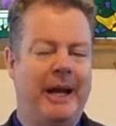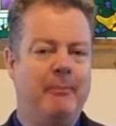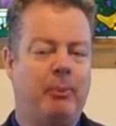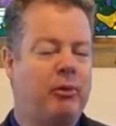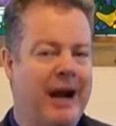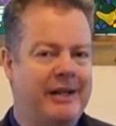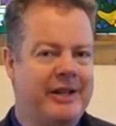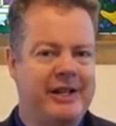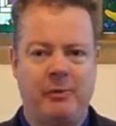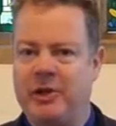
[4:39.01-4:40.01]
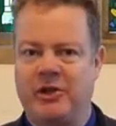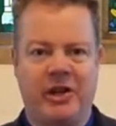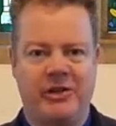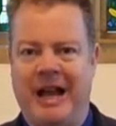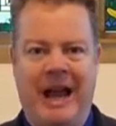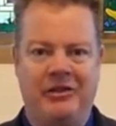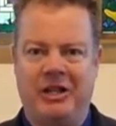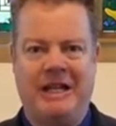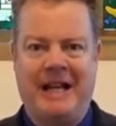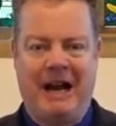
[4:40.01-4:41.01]
in practice, which doesn't
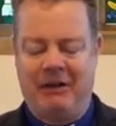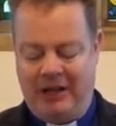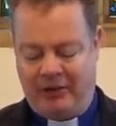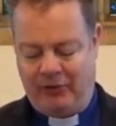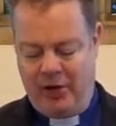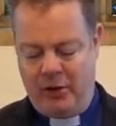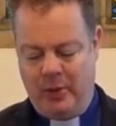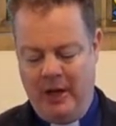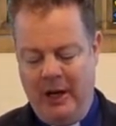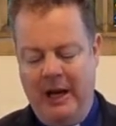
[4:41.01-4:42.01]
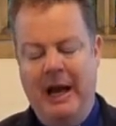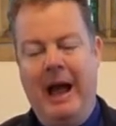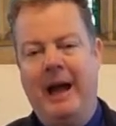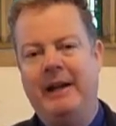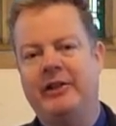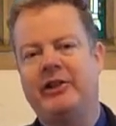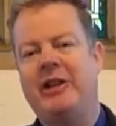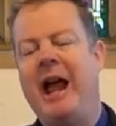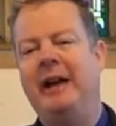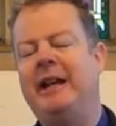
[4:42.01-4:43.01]
actually carry through. And
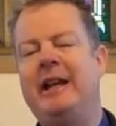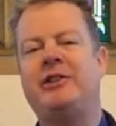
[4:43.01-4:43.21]
instead, he's